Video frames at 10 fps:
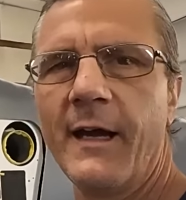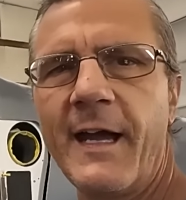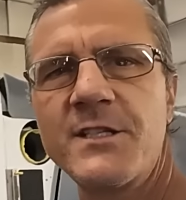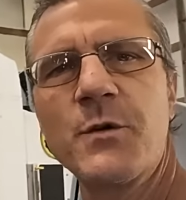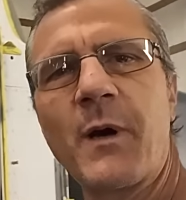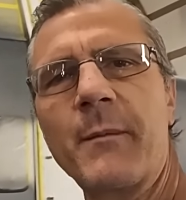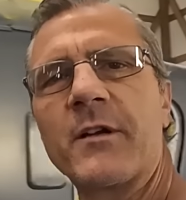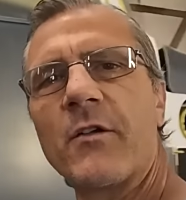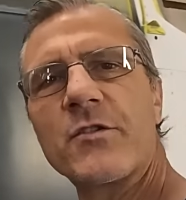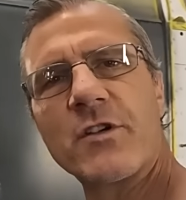And you probably
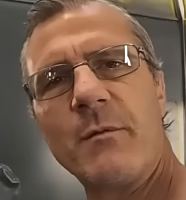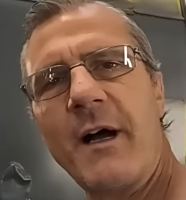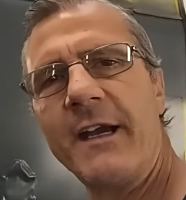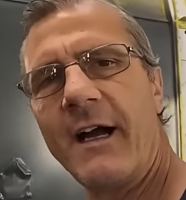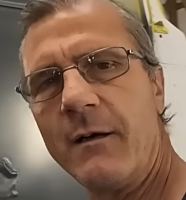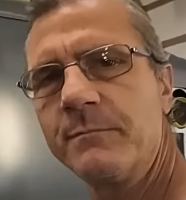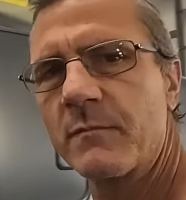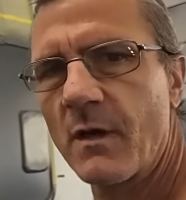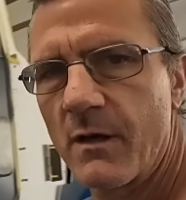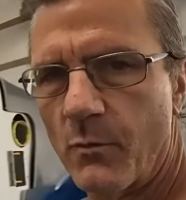know the drill by now.
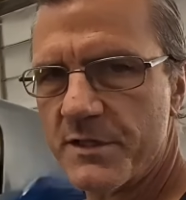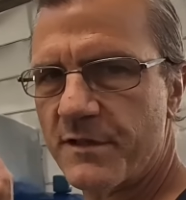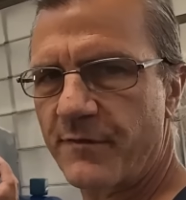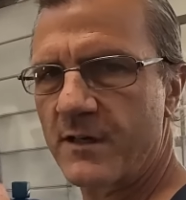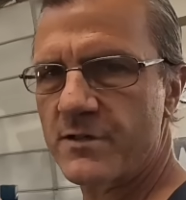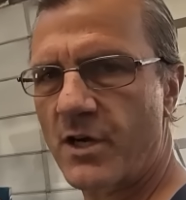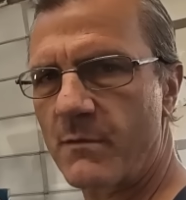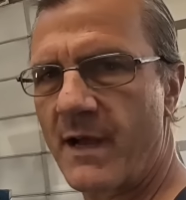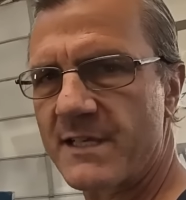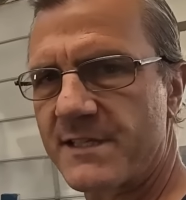Once the fenders are
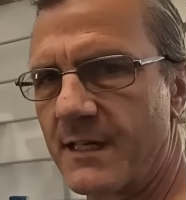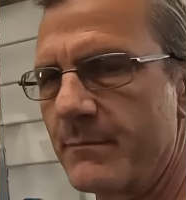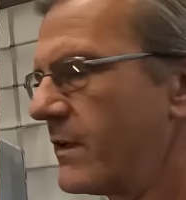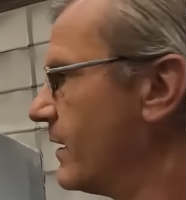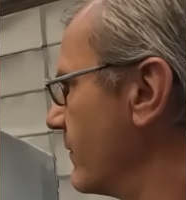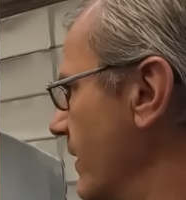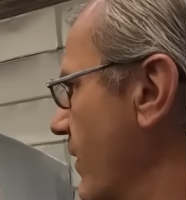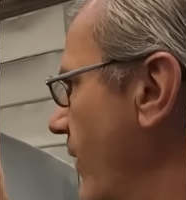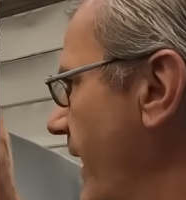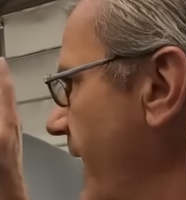masked up, we're gonna
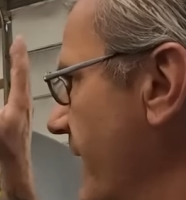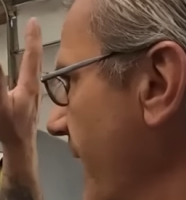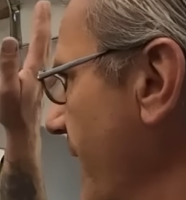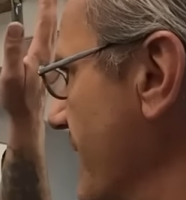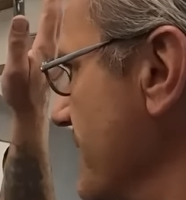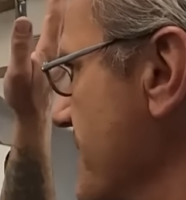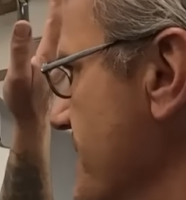go ahead and